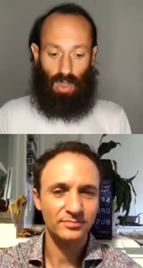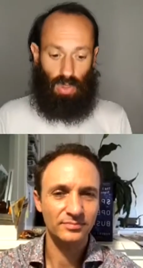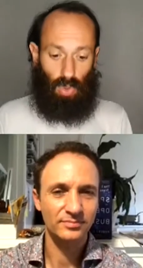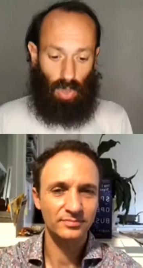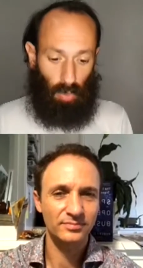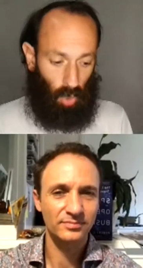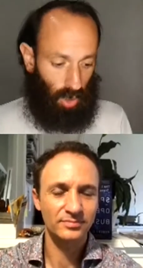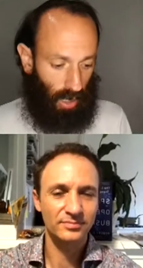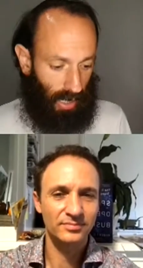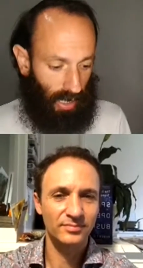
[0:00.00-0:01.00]
Speaker 1: through the book
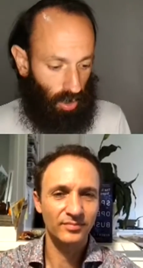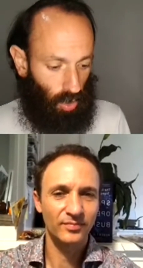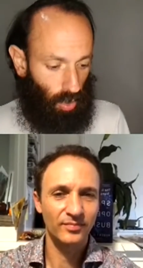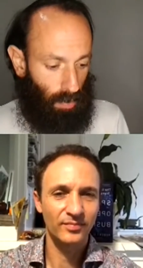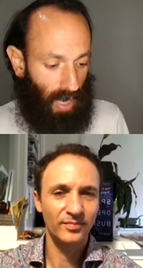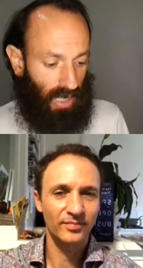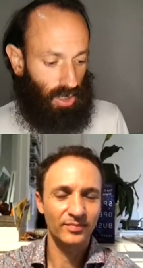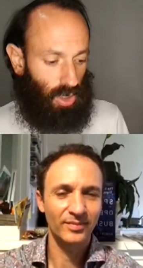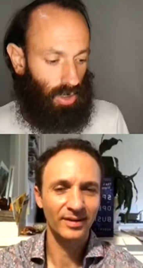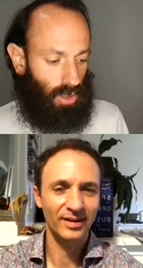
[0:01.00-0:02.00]
can you
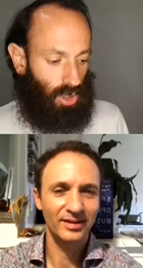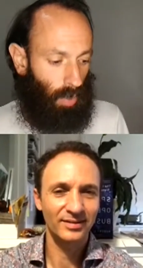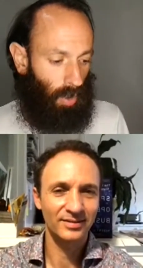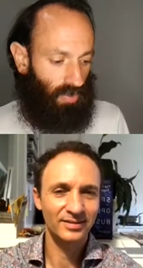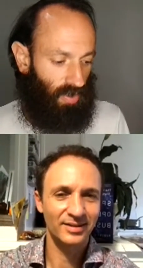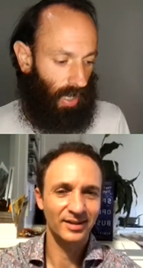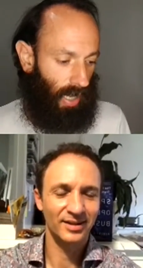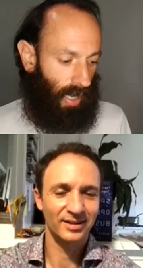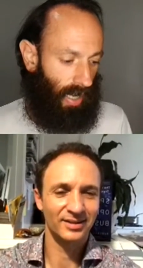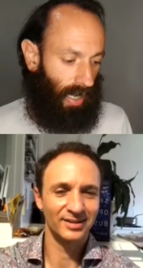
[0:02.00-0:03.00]
mention some of
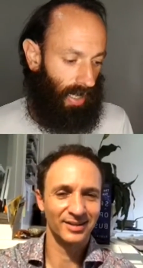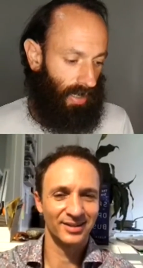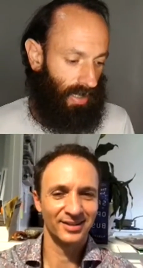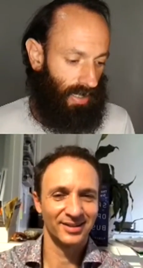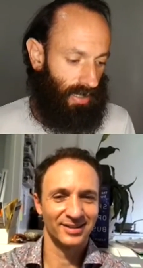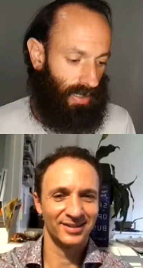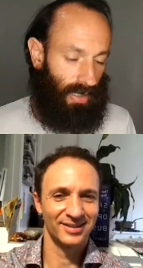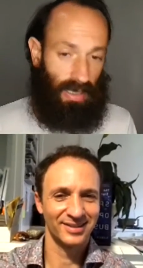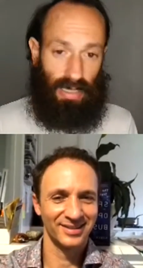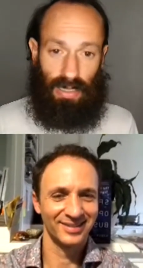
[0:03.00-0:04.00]
uh, these
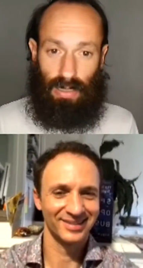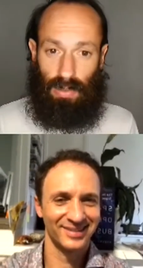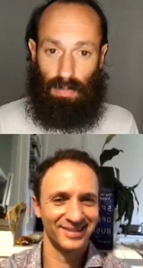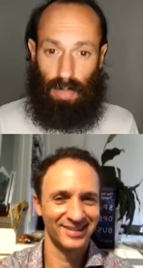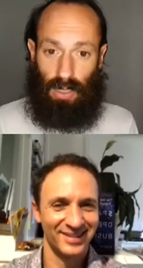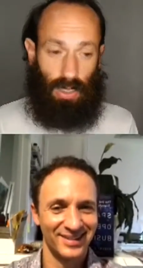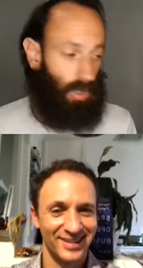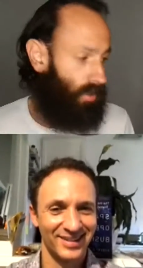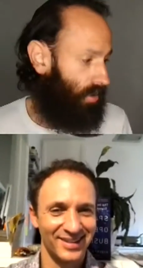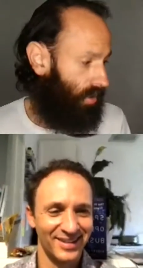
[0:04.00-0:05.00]
these persons
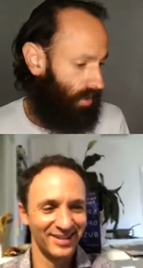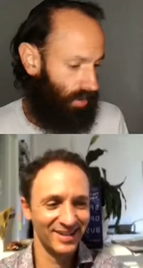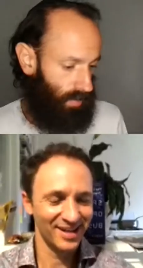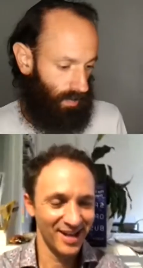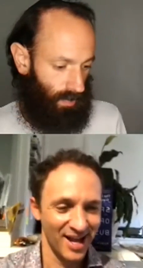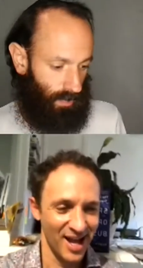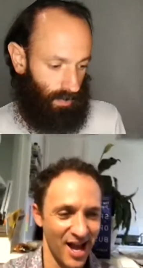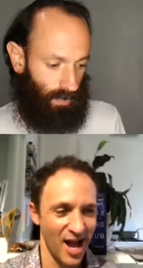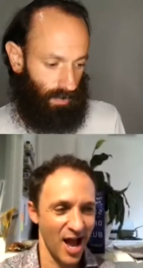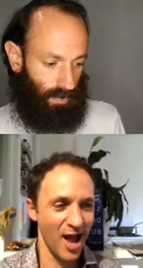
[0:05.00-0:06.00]

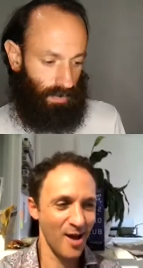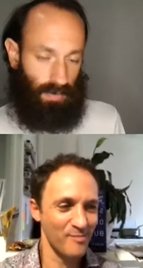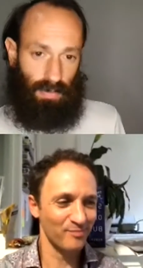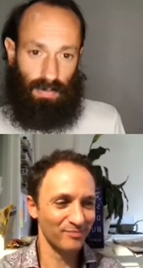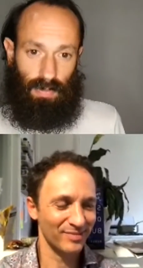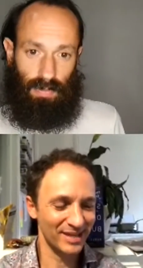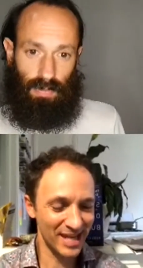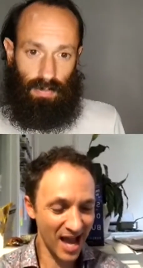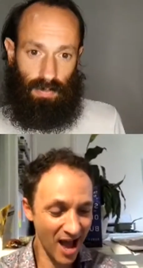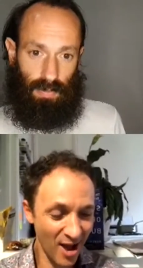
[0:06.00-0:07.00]
Speaker 2: um,
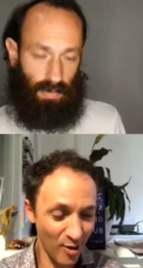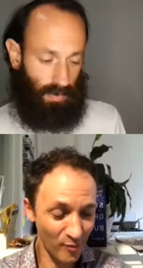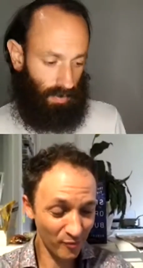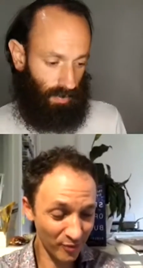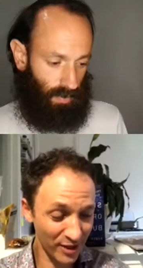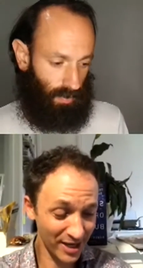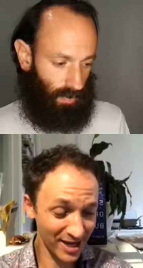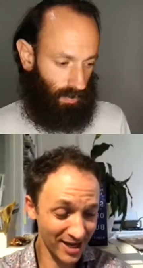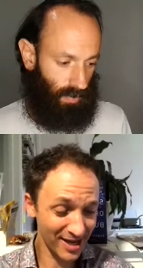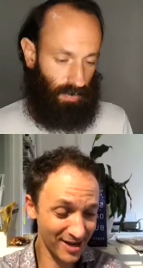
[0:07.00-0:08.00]
yeah hopefully
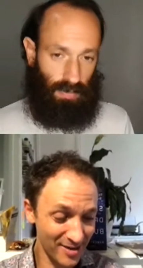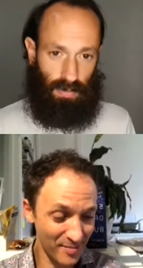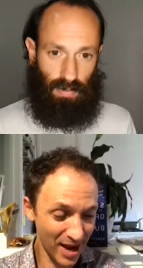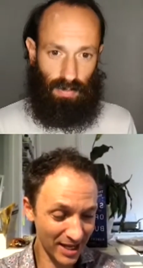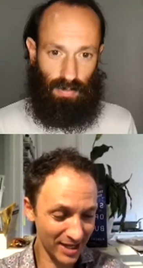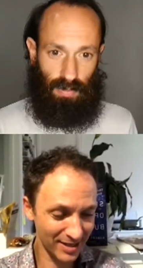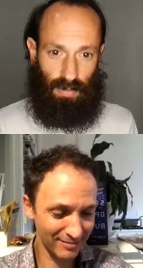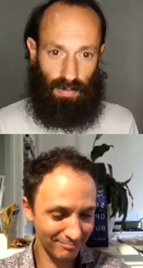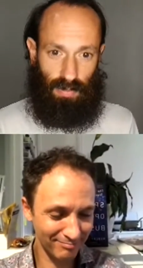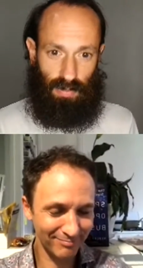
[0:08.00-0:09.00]
um, i
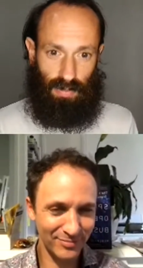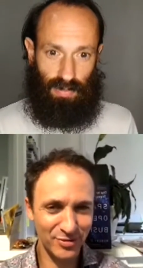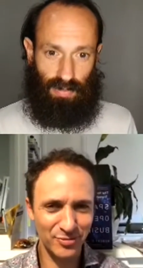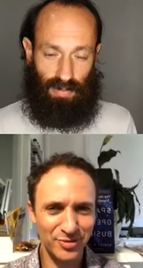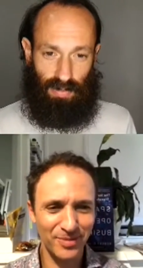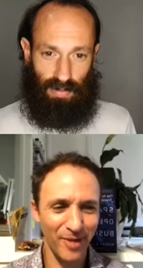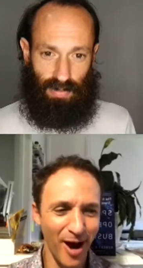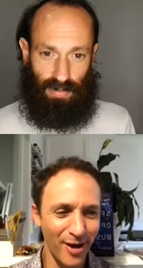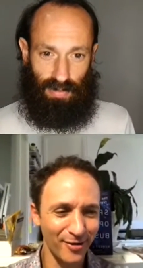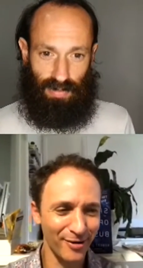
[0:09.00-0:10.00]
can do some
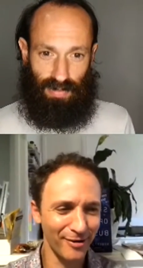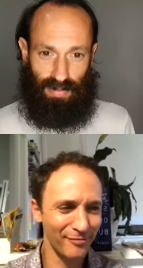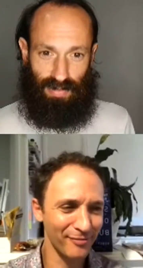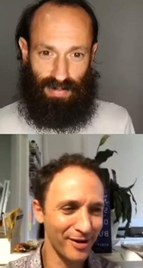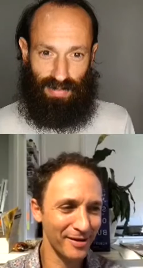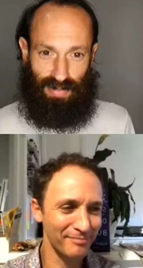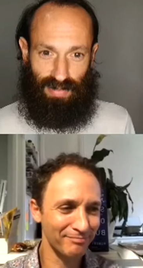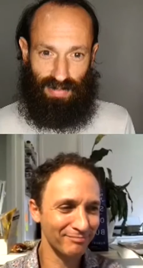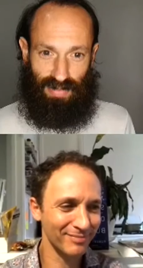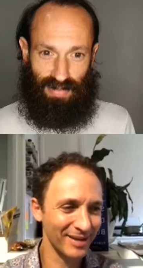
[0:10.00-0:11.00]
honor of, um,
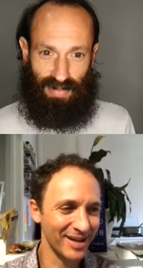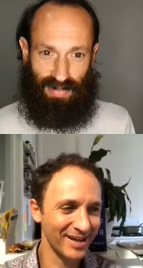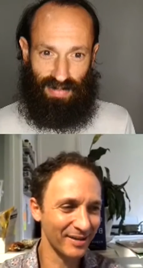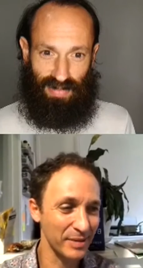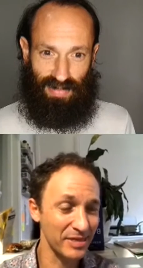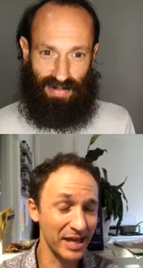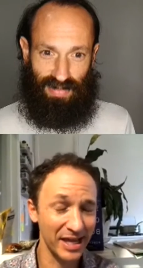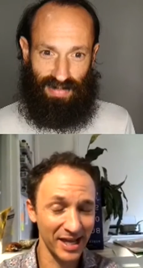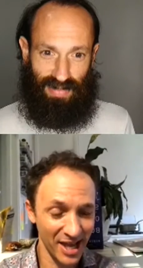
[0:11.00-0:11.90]
let me think.